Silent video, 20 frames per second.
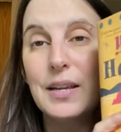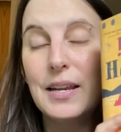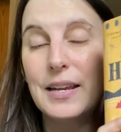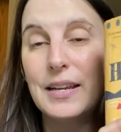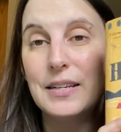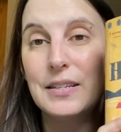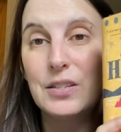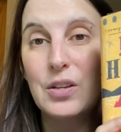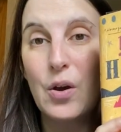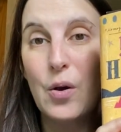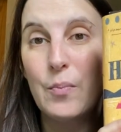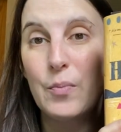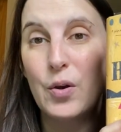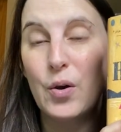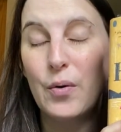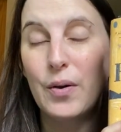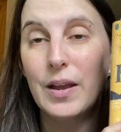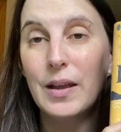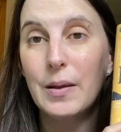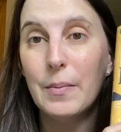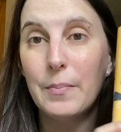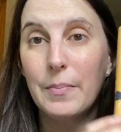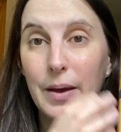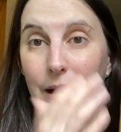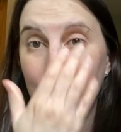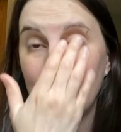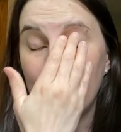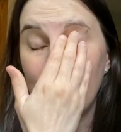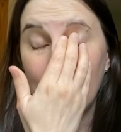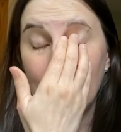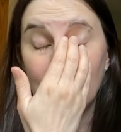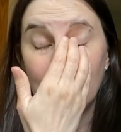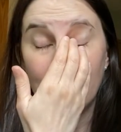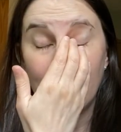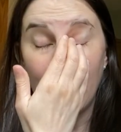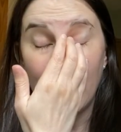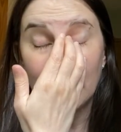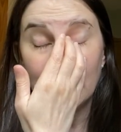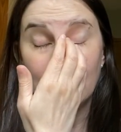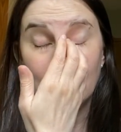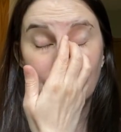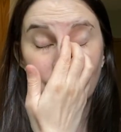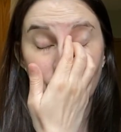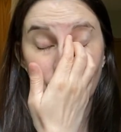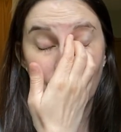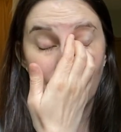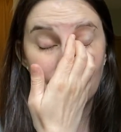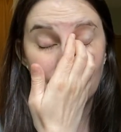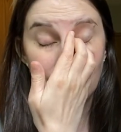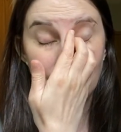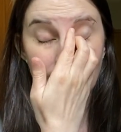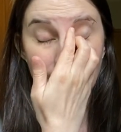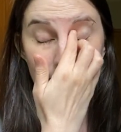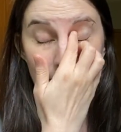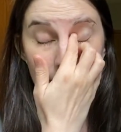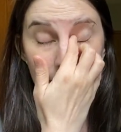is Homegoing by Yaa Gyasi.